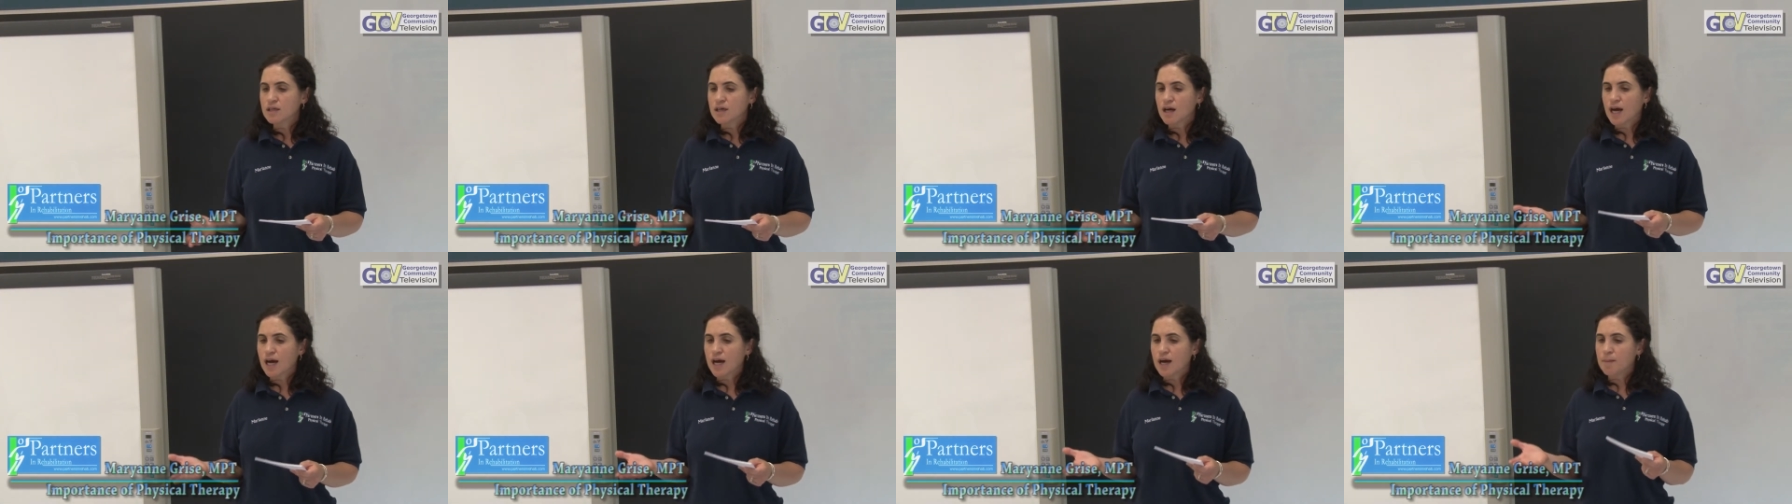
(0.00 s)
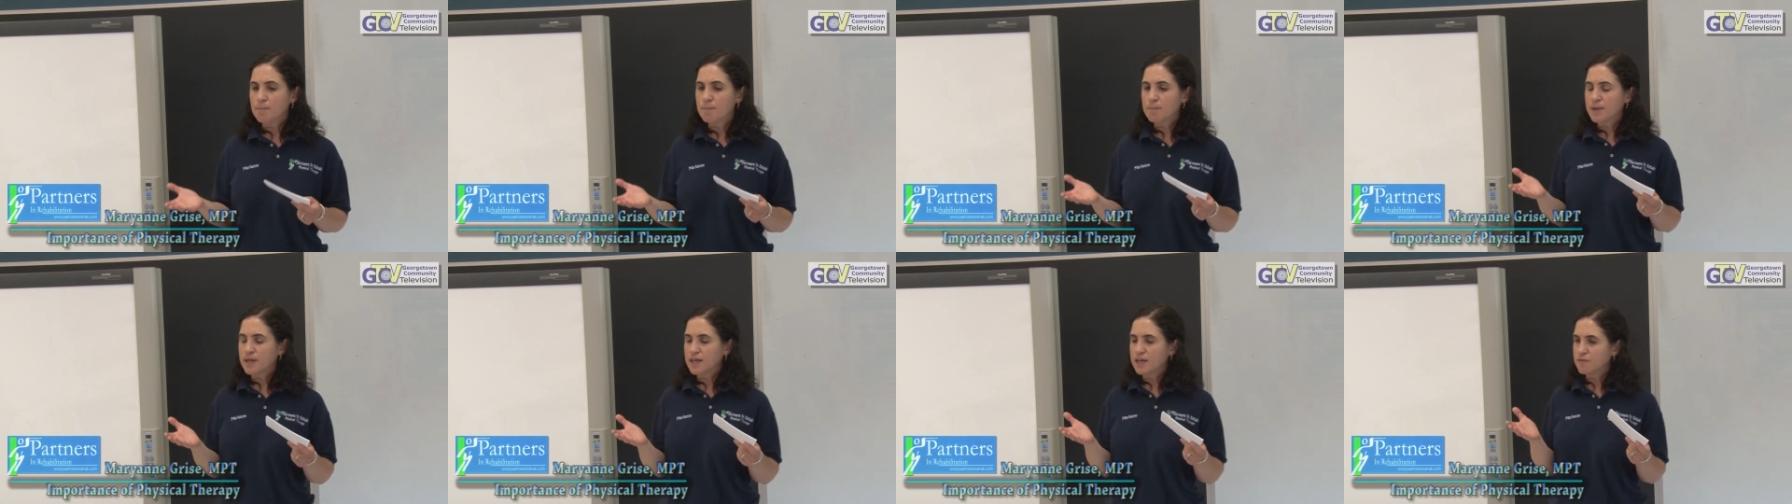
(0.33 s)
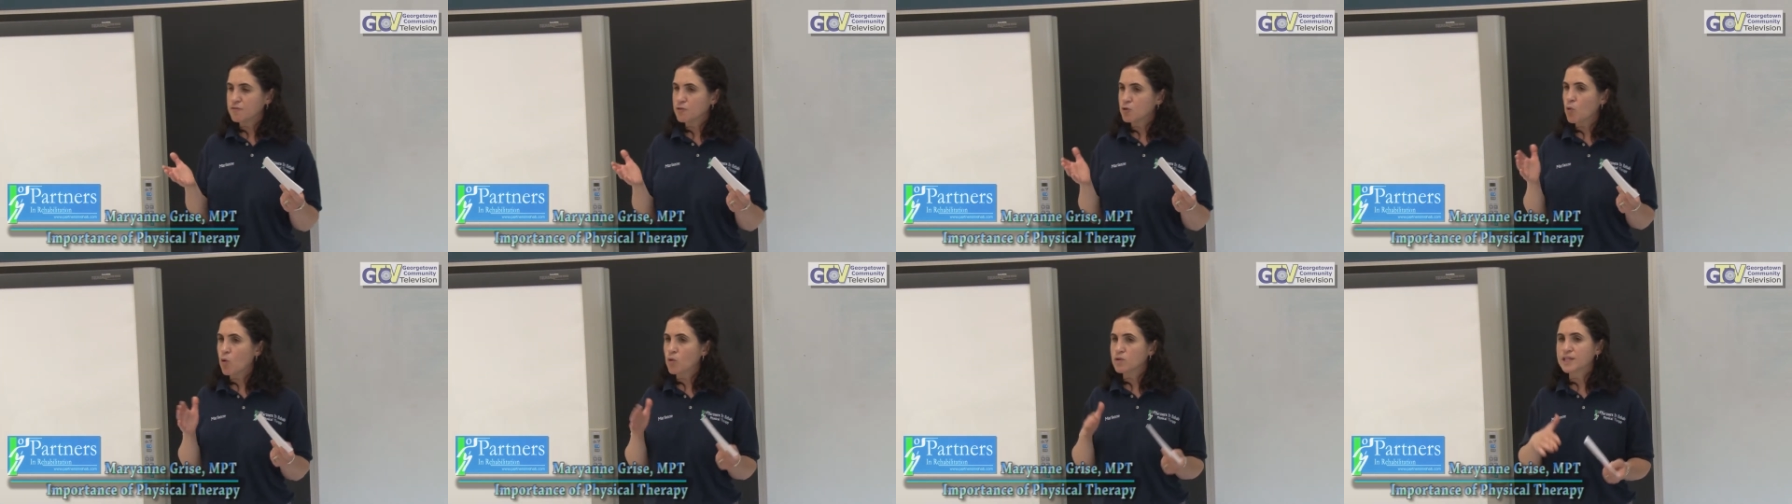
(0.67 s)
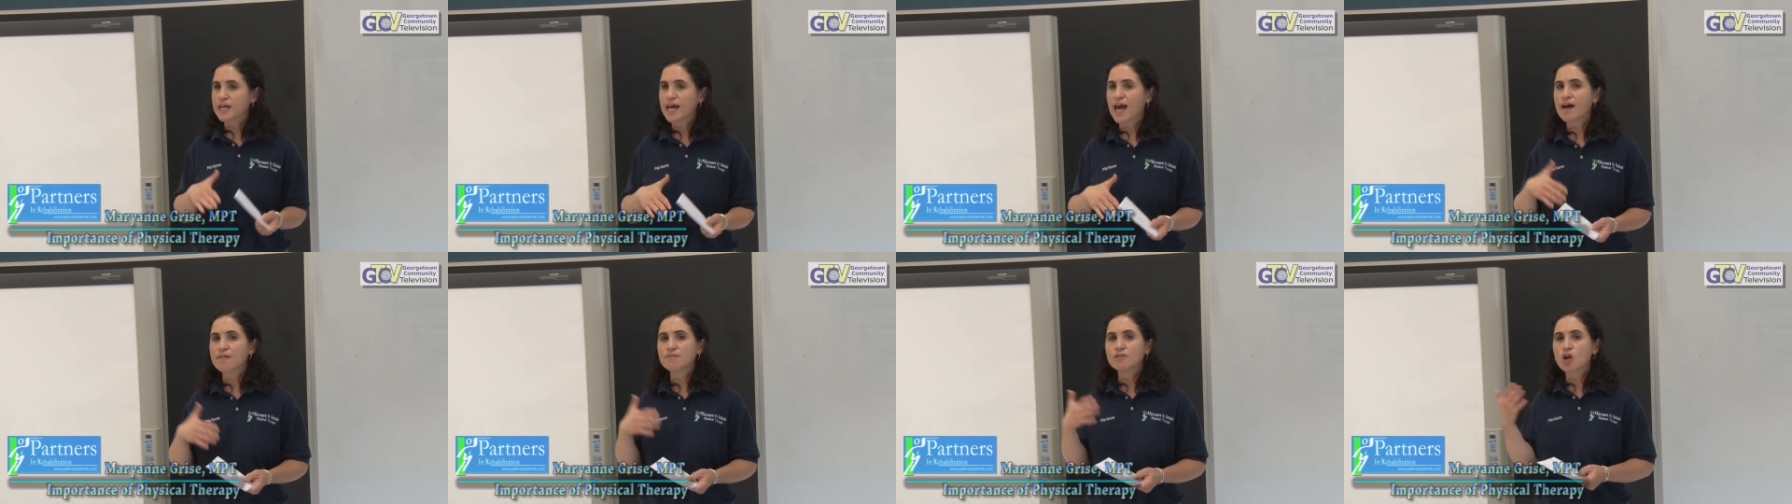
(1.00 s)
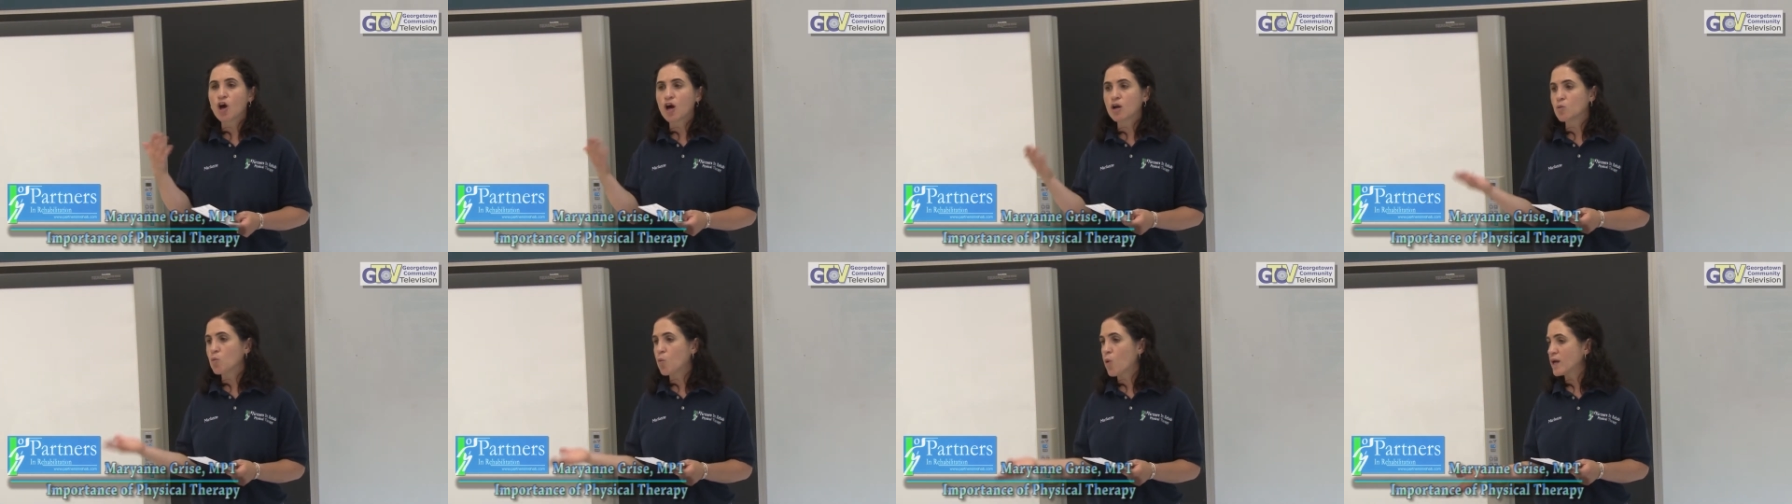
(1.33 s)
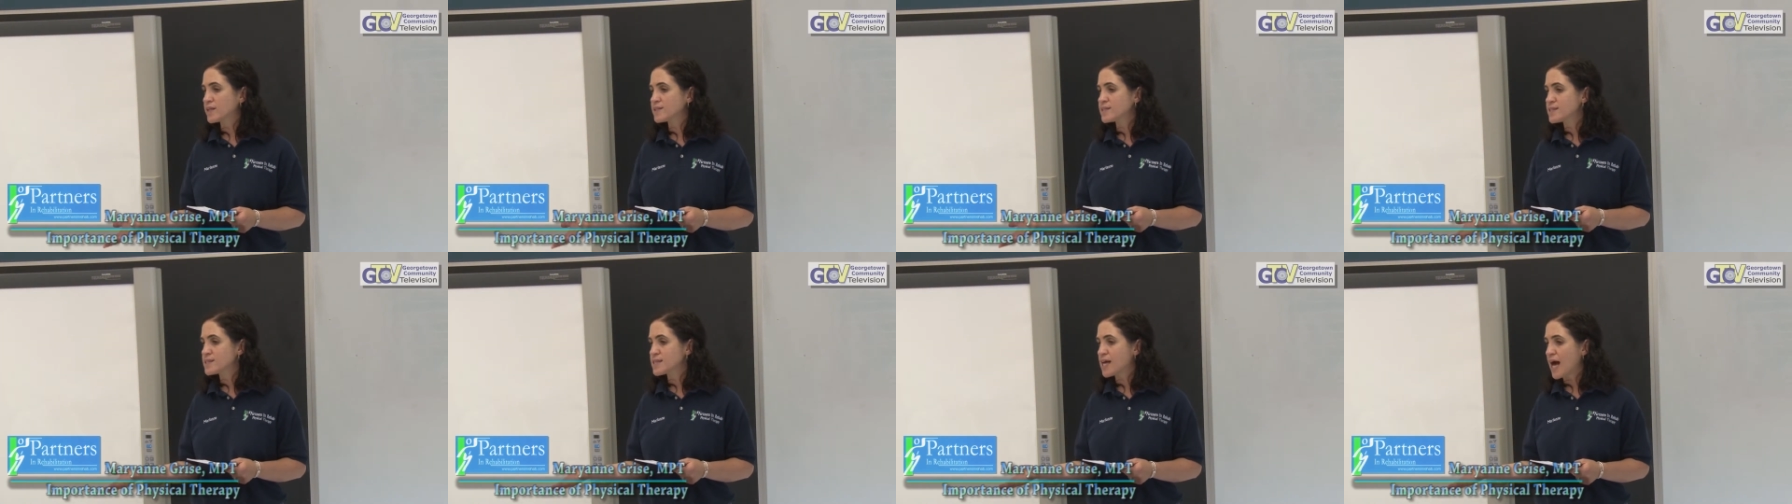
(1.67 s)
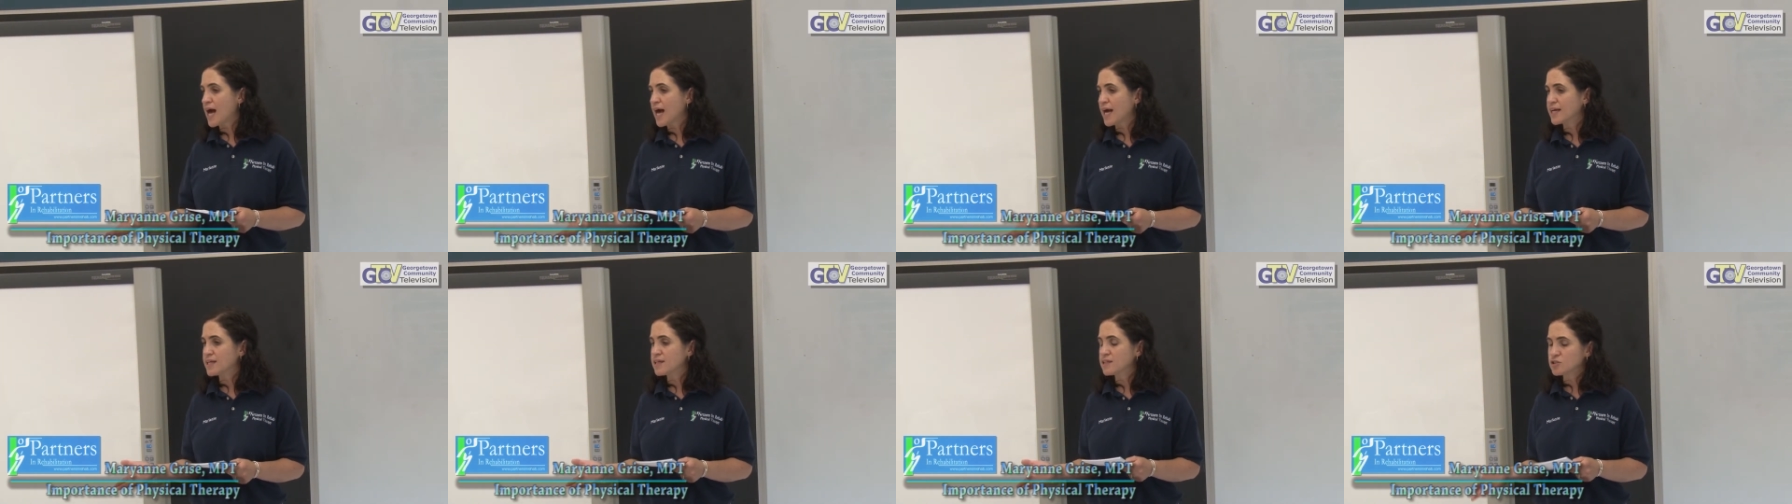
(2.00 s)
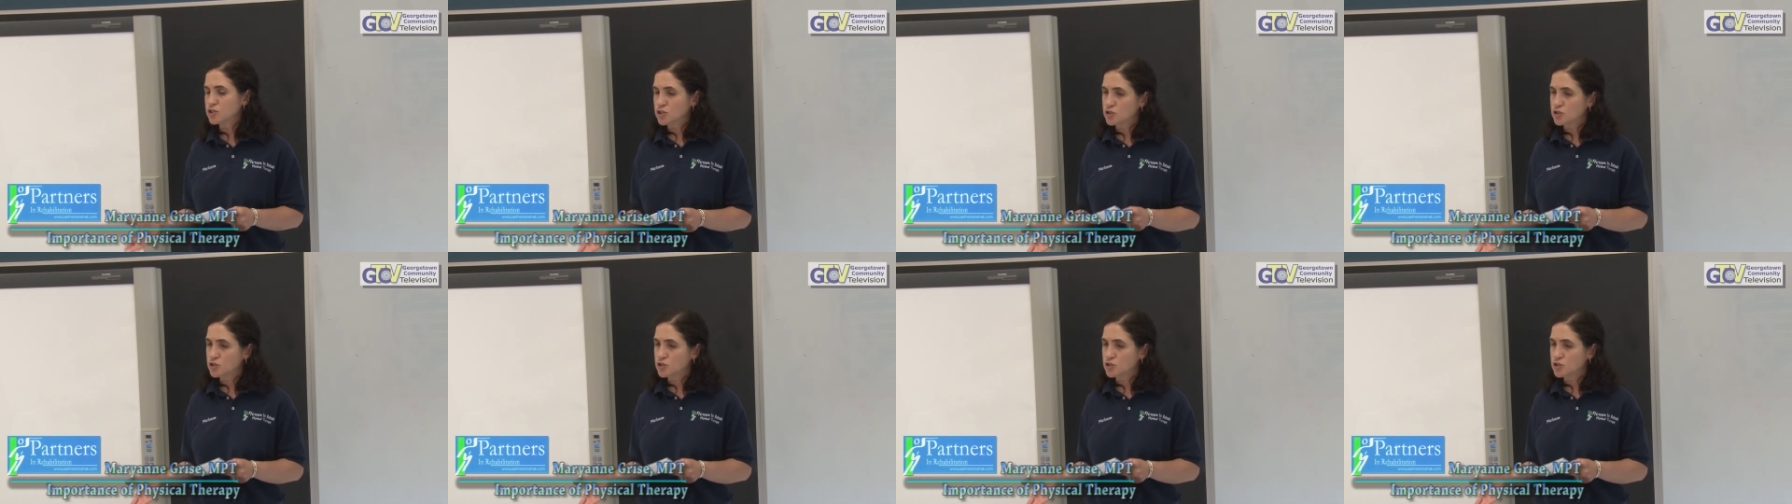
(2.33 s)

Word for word: um, if you only have it on one side,